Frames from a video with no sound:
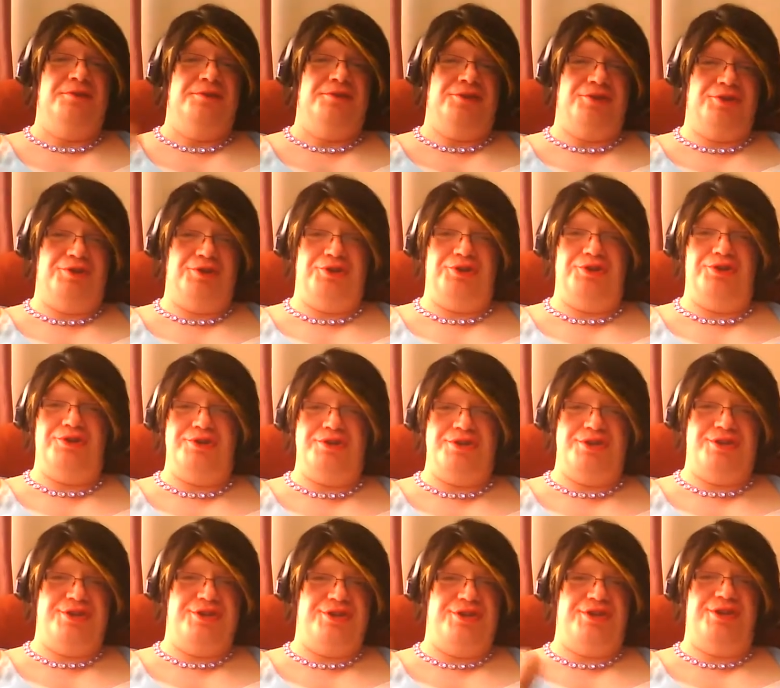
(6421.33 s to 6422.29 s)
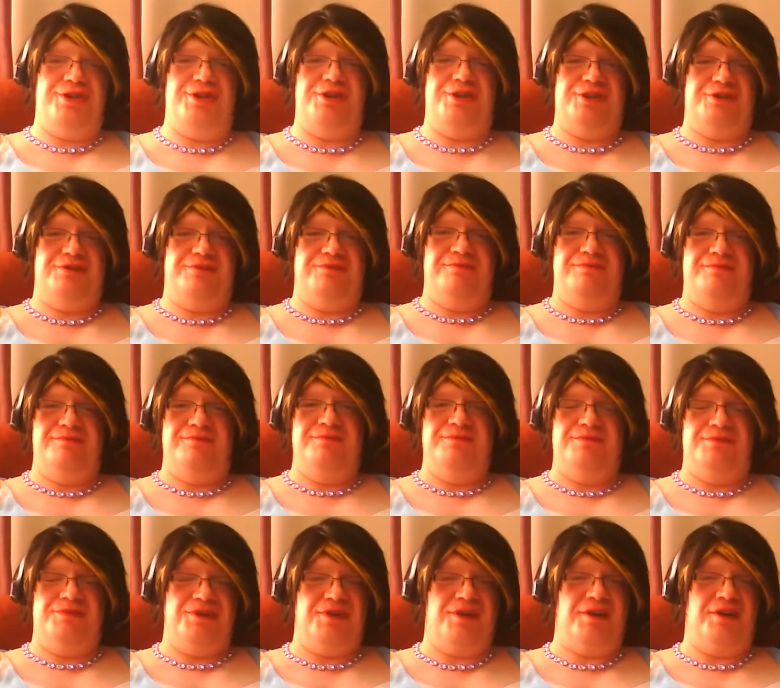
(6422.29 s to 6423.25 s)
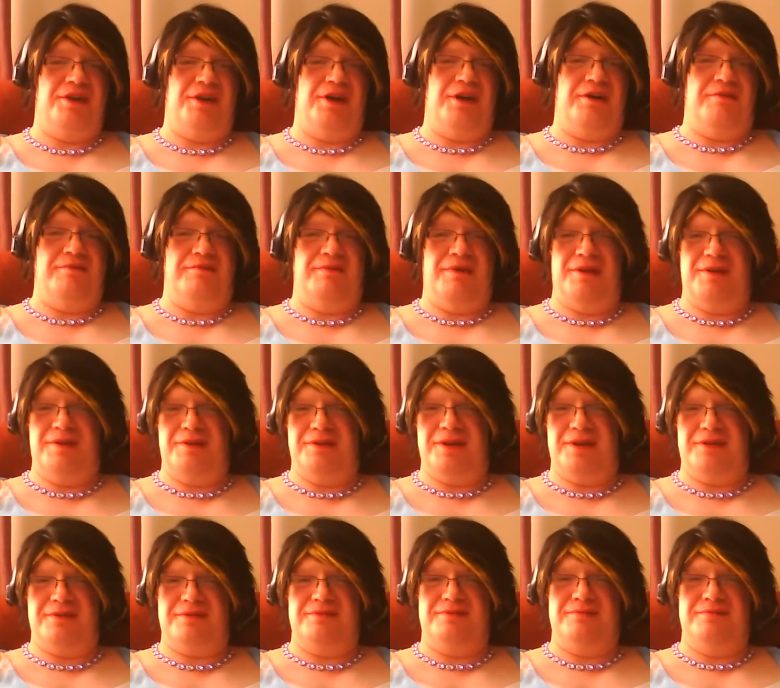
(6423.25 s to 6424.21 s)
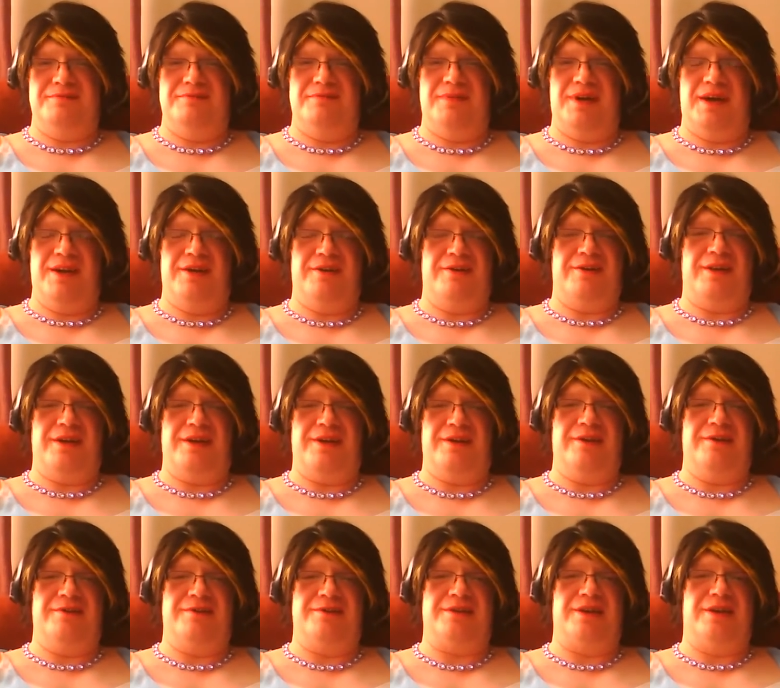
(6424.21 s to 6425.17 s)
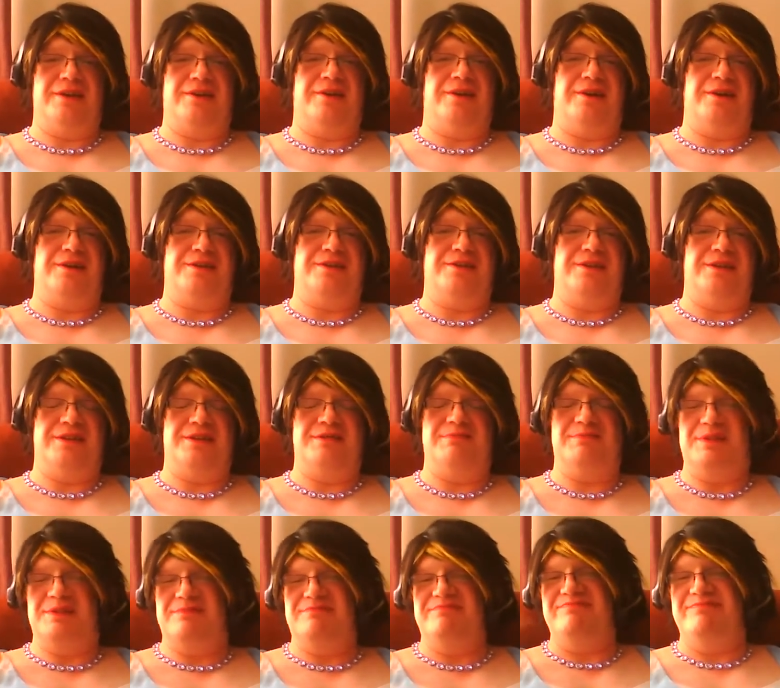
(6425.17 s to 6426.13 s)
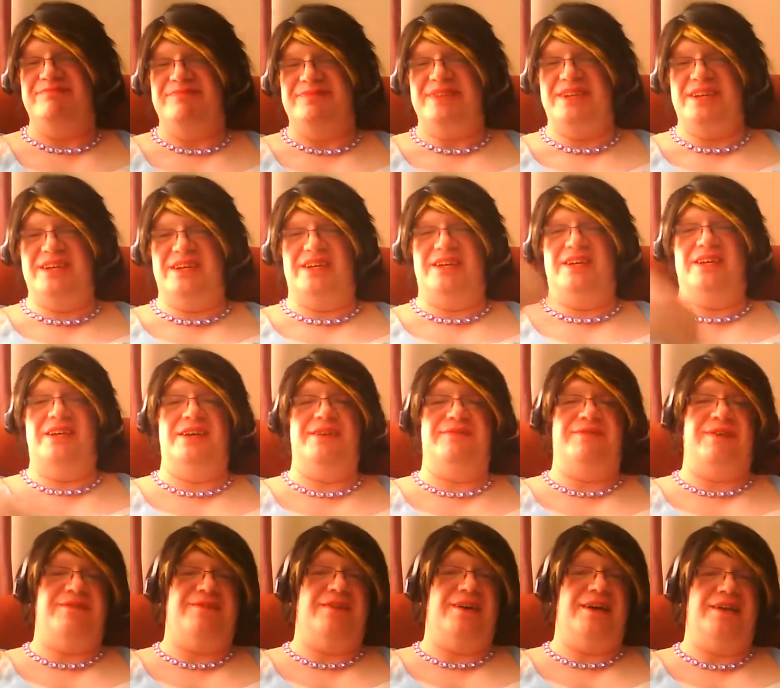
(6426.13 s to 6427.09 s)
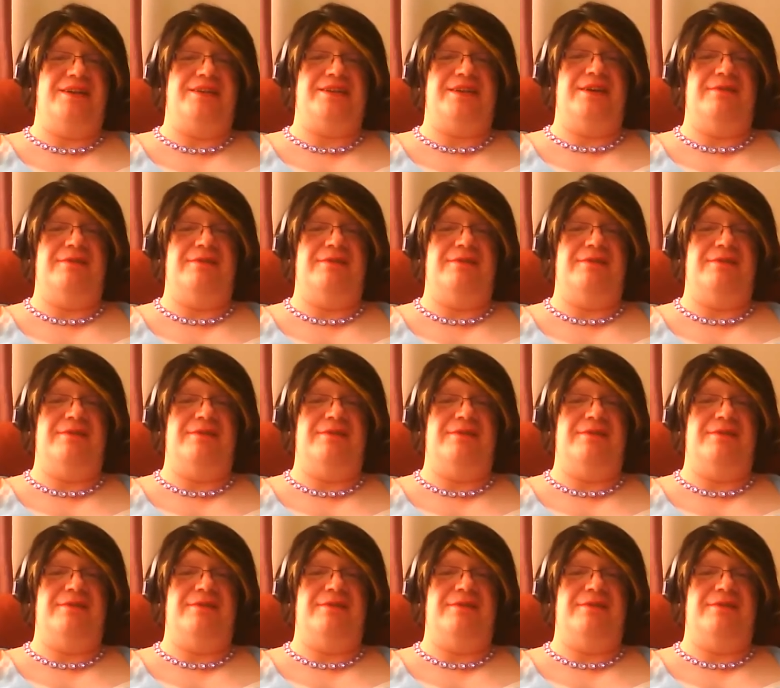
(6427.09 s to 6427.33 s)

two dudes, you know, just chilling out. And Doug, I don't think knows I cross-dressed, but yeah, if he finds out,